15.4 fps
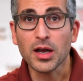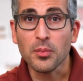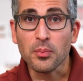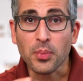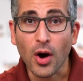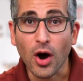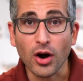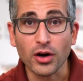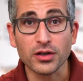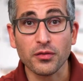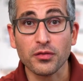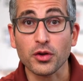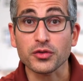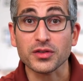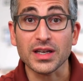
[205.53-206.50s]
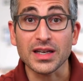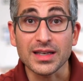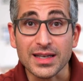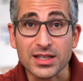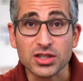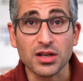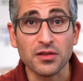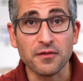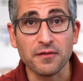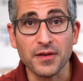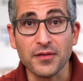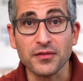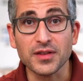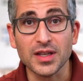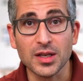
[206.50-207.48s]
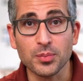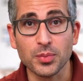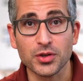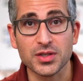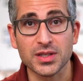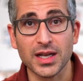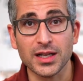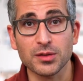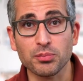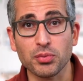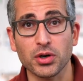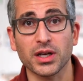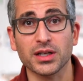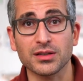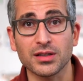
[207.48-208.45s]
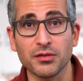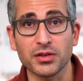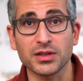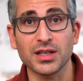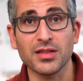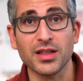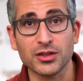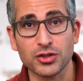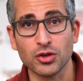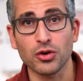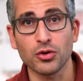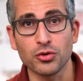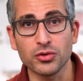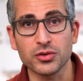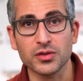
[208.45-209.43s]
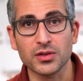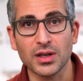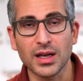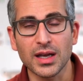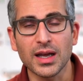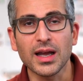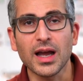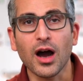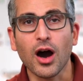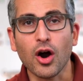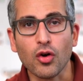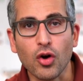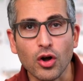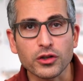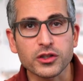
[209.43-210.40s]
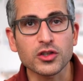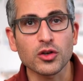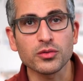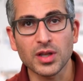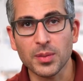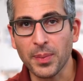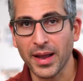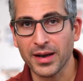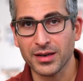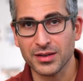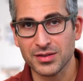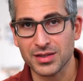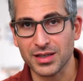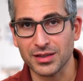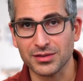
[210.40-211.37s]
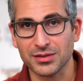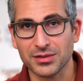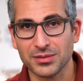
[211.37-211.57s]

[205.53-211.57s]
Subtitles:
part of those initial 15% productivity that you lose are also dependencies.